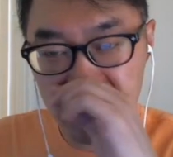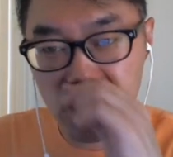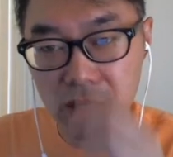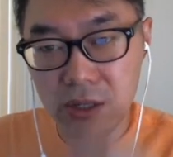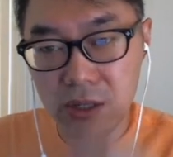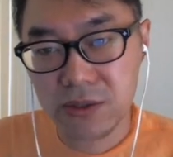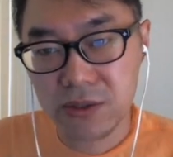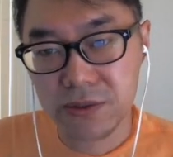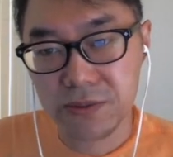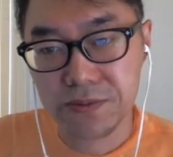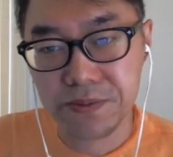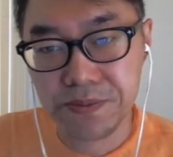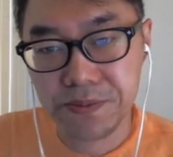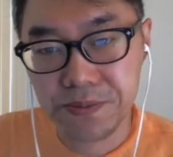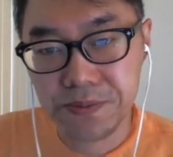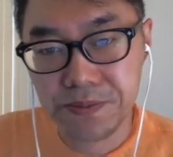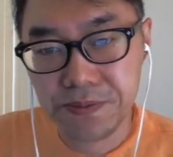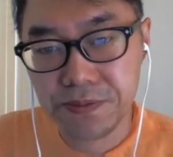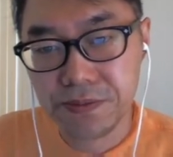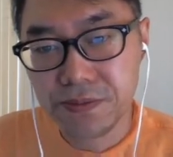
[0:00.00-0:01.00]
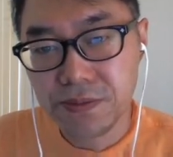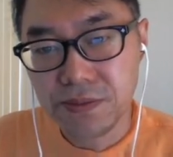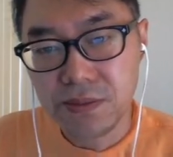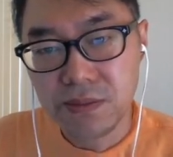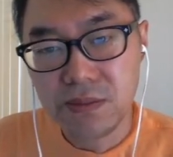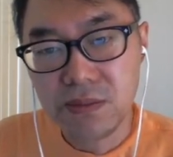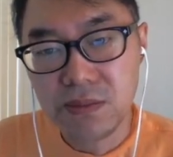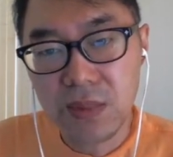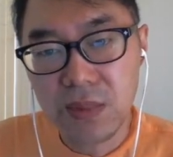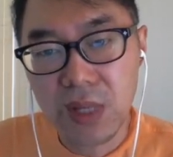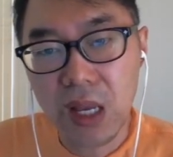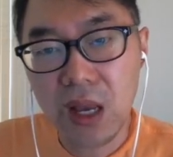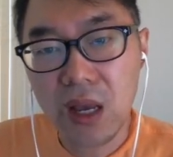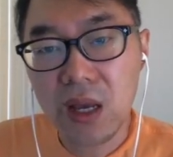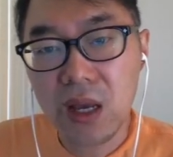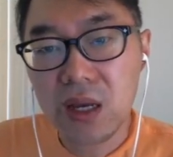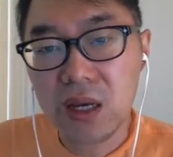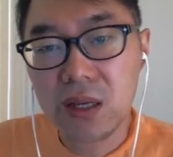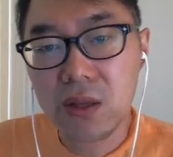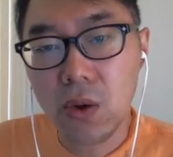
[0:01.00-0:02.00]
Good.
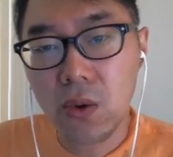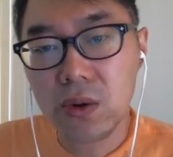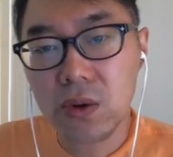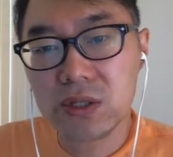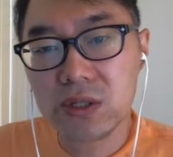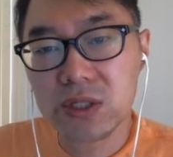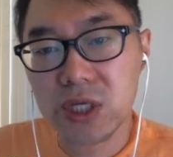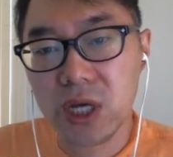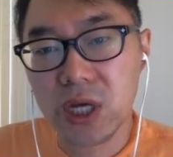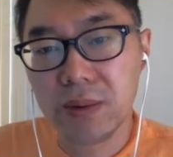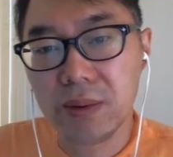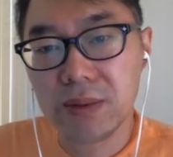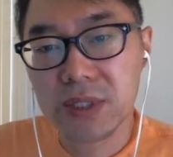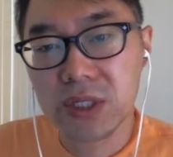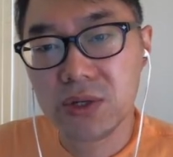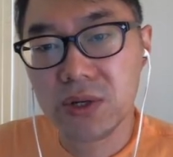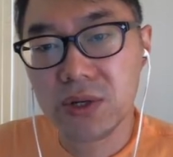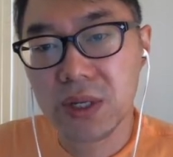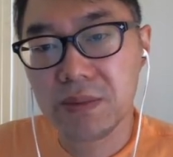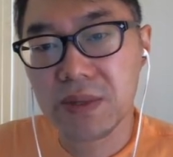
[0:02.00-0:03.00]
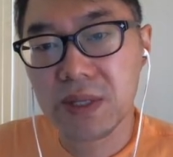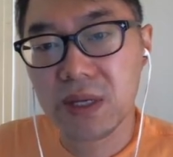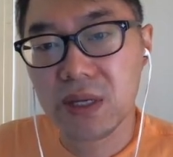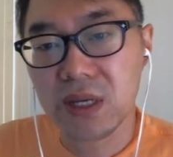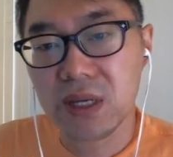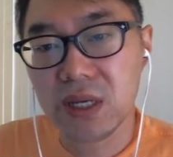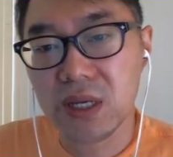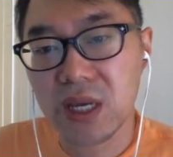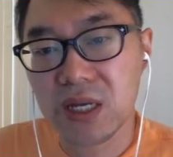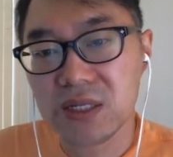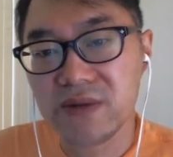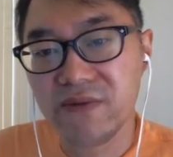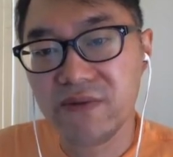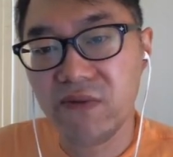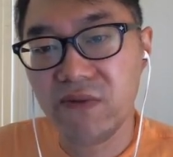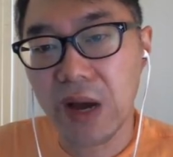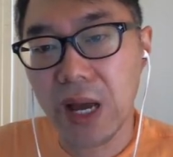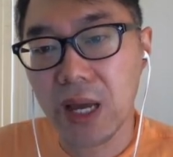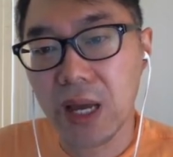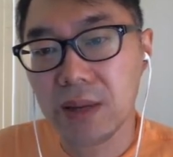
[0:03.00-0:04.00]
In old JavaScript
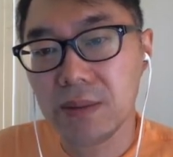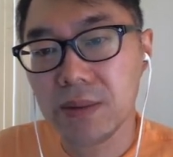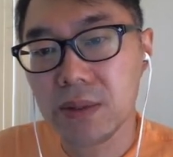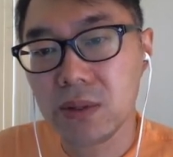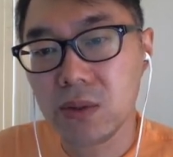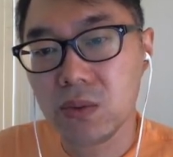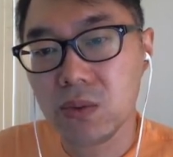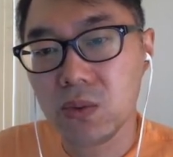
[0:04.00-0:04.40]
ES5,